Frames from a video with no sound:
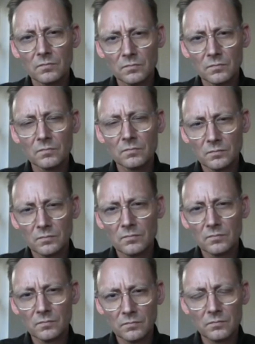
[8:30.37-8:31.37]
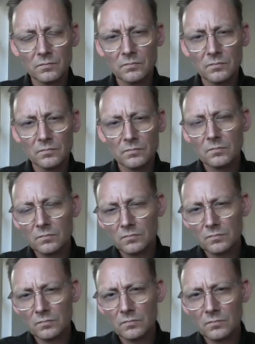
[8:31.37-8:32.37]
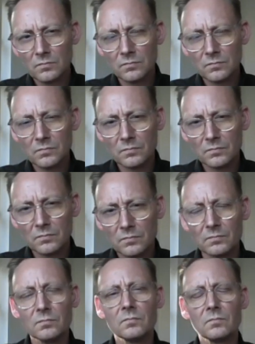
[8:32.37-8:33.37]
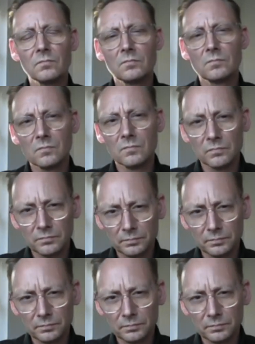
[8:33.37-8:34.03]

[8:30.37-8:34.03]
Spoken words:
(not speaking)